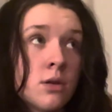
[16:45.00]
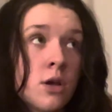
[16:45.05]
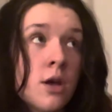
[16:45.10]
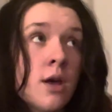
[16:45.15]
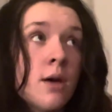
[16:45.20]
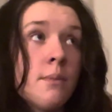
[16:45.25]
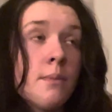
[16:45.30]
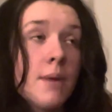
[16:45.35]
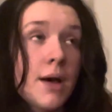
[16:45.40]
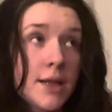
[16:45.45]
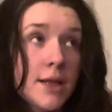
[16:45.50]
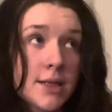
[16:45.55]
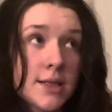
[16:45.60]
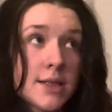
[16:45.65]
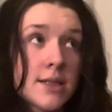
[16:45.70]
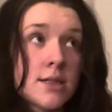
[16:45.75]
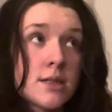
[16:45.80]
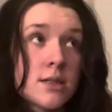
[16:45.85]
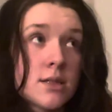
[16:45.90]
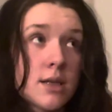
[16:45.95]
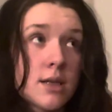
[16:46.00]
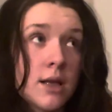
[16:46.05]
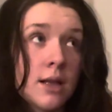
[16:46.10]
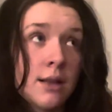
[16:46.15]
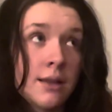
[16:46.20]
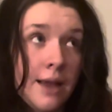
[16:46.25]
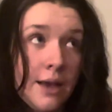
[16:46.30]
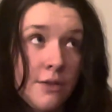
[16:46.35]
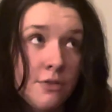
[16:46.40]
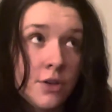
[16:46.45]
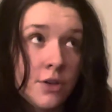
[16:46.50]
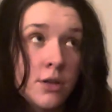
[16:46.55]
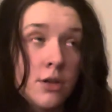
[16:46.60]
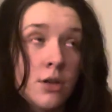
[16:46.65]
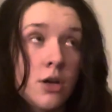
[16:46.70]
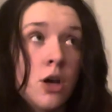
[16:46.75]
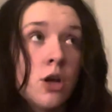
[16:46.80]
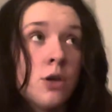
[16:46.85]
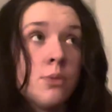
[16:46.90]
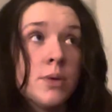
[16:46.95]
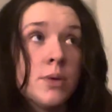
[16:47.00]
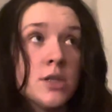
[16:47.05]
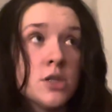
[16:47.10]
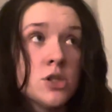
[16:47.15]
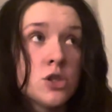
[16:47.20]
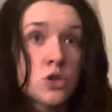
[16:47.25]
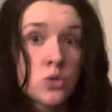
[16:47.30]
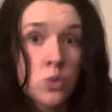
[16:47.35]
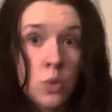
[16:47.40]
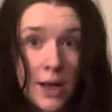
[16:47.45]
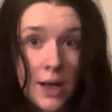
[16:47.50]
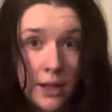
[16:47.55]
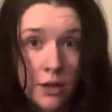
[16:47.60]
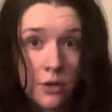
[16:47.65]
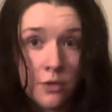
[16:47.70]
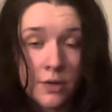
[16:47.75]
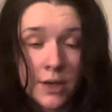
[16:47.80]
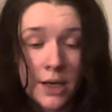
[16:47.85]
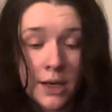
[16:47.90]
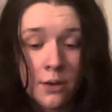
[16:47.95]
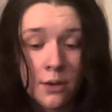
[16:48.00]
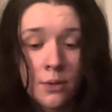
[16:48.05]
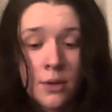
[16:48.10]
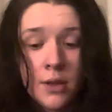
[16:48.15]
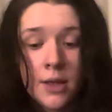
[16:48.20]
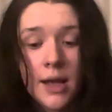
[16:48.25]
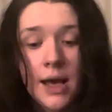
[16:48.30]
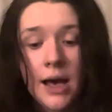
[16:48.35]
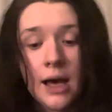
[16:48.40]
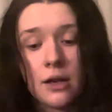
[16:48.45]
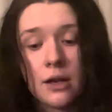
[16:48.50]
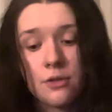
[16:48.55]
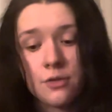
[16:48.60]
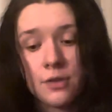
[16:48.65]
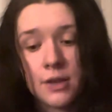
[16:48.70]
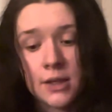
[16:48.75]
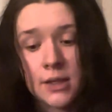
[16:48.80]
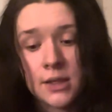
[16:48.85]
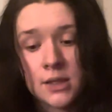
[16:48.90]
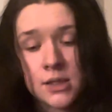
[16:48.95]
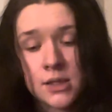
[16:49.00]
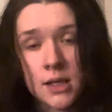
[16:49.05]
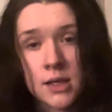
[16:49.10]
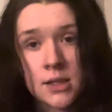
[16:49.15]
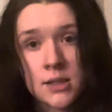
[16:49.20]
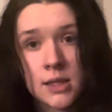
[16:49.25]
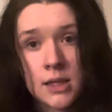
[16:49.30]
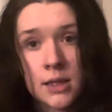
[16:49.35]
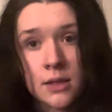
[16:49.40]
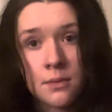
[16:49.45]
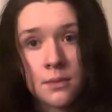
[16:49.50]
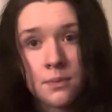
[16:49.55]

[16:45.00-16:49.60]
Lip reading: Merlin is 11, Hope is 12 now, and Philly is 13.